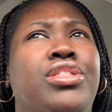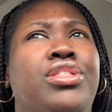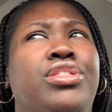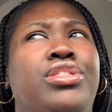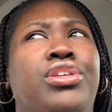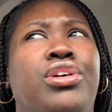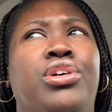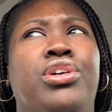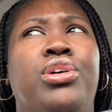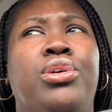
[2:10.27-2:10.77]

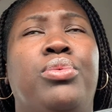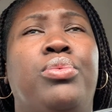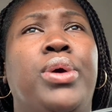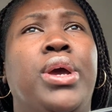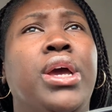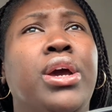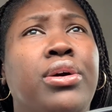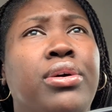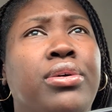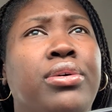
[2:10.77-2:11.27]
the
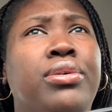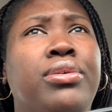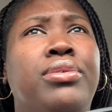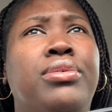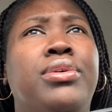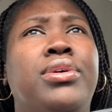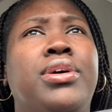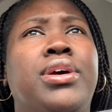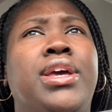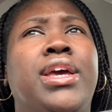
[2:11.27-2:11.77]
Goodwill
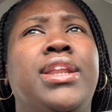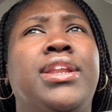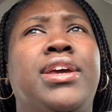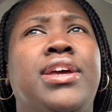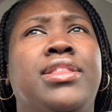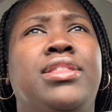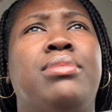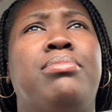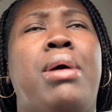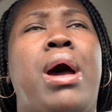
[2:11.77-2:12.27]
can
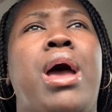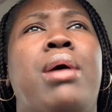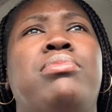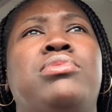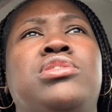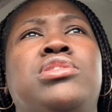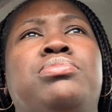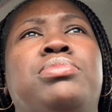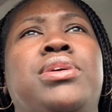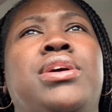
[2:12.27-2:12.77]
get the
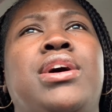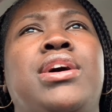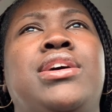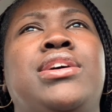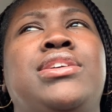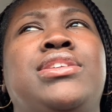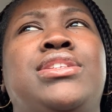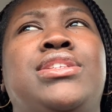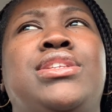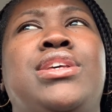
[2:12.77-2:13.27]
Bibles
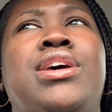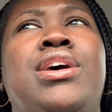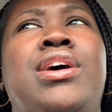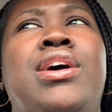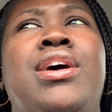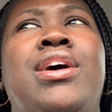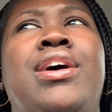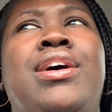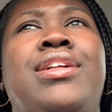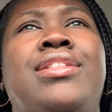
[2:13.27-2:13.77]
because
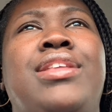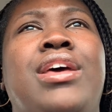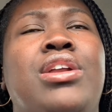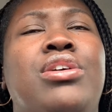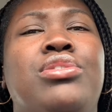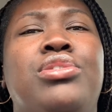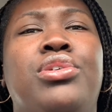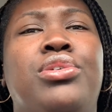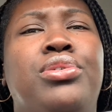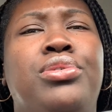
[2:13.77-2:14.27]
they
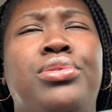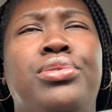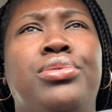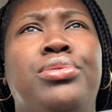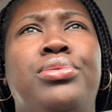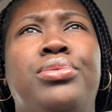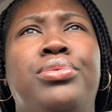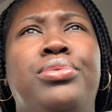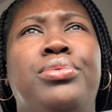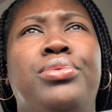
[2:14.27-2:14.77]
don't know
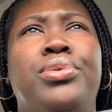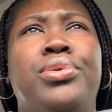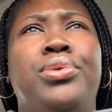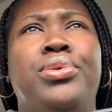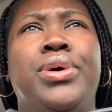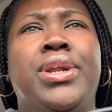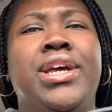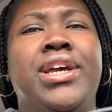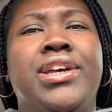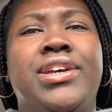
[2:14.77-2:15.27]
who
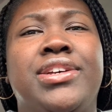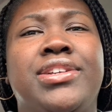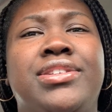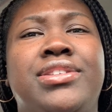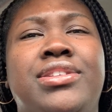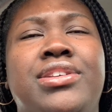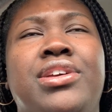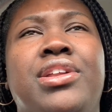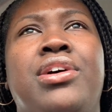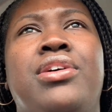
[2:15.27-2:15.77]
it
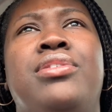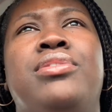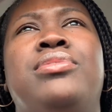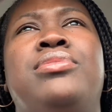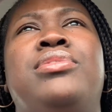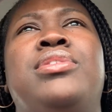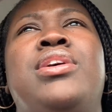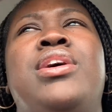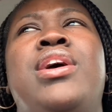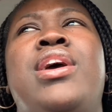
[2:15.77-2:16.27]
is, you know.
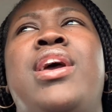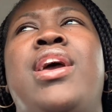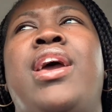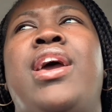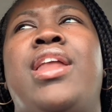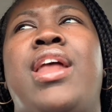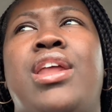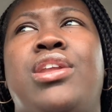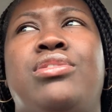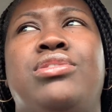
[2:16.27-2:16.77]

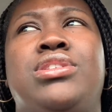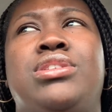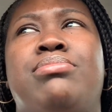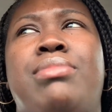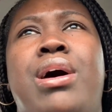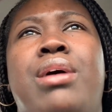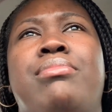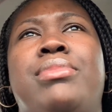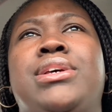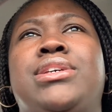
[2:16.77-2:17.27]
And I know
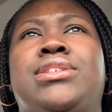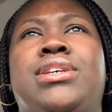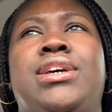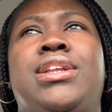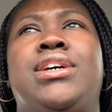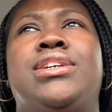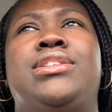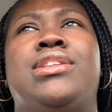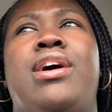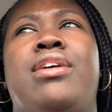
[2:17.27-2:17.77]
somebody may say
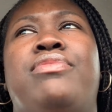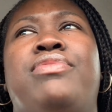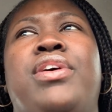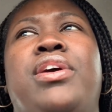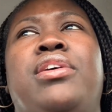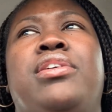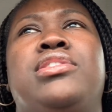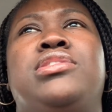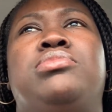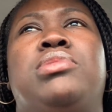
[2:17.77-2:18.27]
that's not
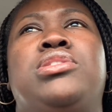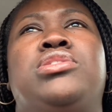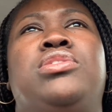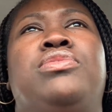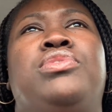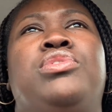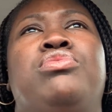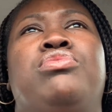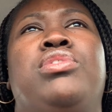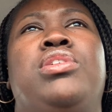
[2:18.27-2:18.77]
fair, especially
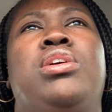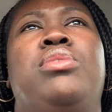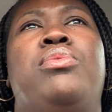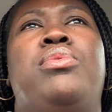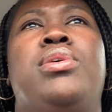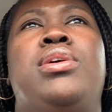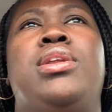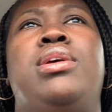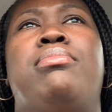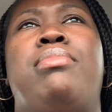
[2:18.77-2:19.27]
if you really
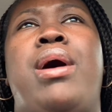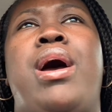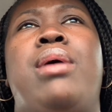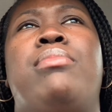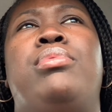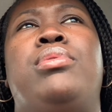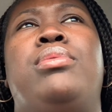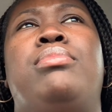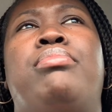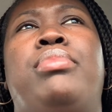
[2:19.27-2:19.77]
wanted the
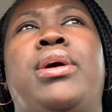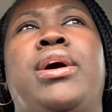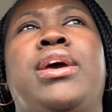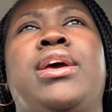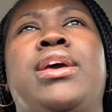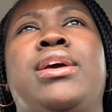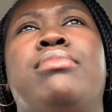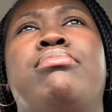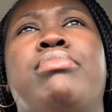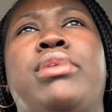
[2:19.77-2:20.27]
Bible, but
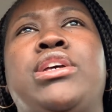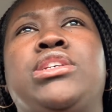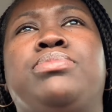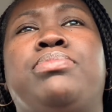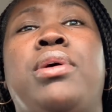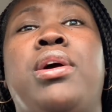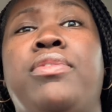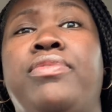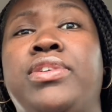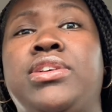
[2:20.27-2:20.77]
it makes
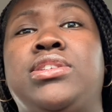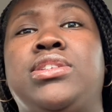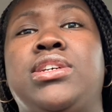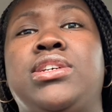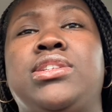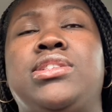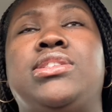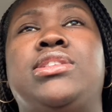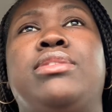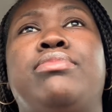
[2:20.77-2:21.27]
perfect
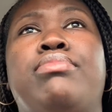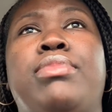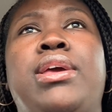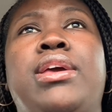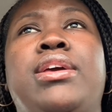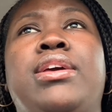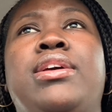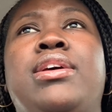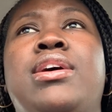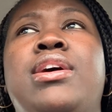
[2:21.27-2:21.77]
sense to
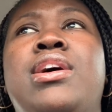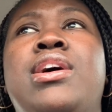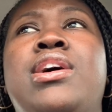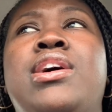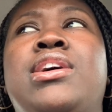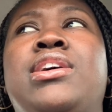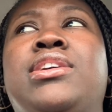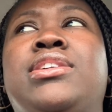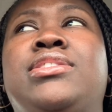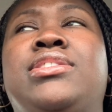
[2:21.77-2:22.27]
me
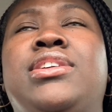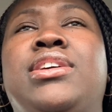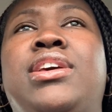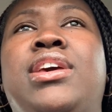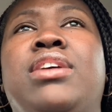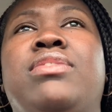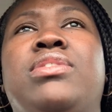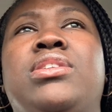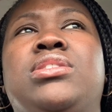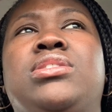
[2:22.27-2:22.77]
to
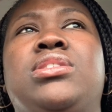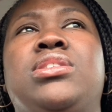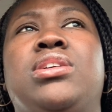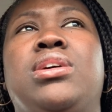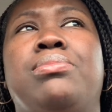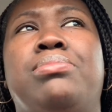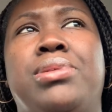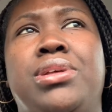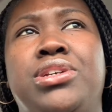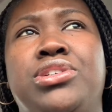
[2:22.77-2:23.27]
give it to a
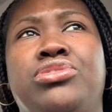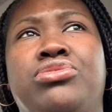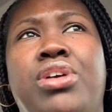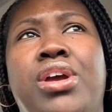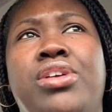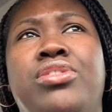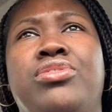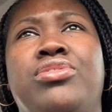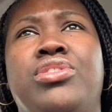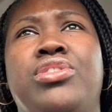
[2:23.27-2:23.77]
complete
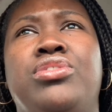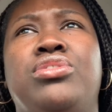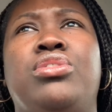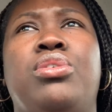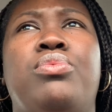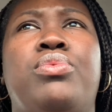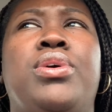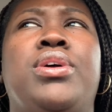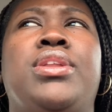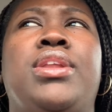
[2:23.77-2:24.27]
stranger than
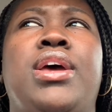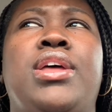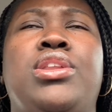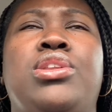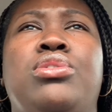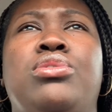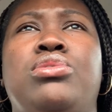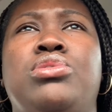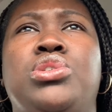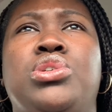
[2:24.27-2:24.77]
someone that
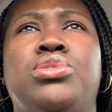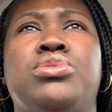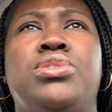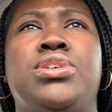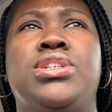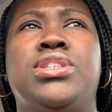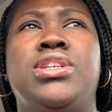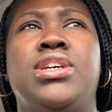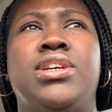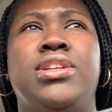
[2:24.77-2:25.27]
knows you,
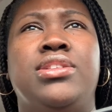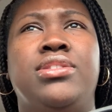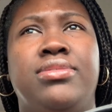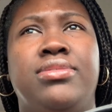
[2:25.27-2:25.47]
because then